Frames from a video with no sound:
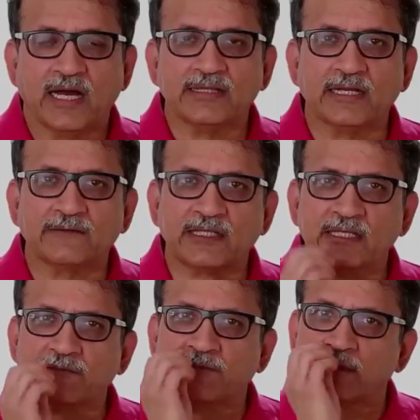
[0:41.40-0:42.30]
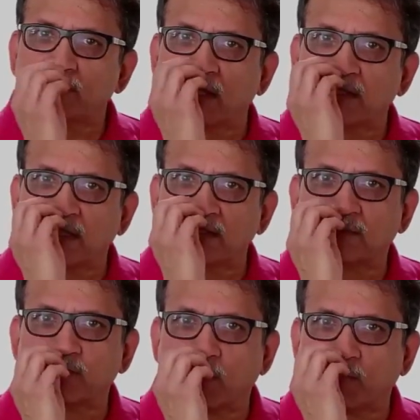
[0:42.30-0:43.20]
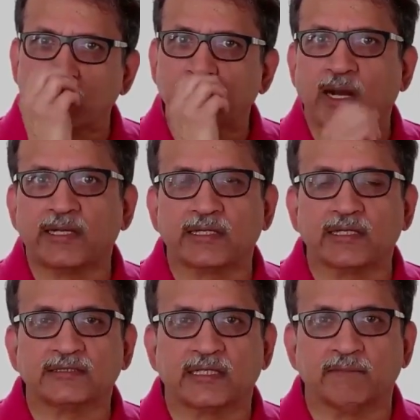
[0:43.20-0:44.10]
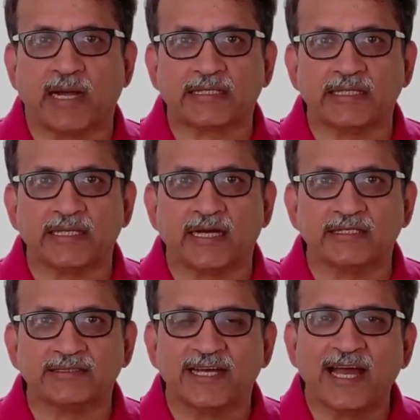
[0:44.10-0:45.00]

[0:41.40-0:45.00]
and that thin film contains your food particles and bacteria,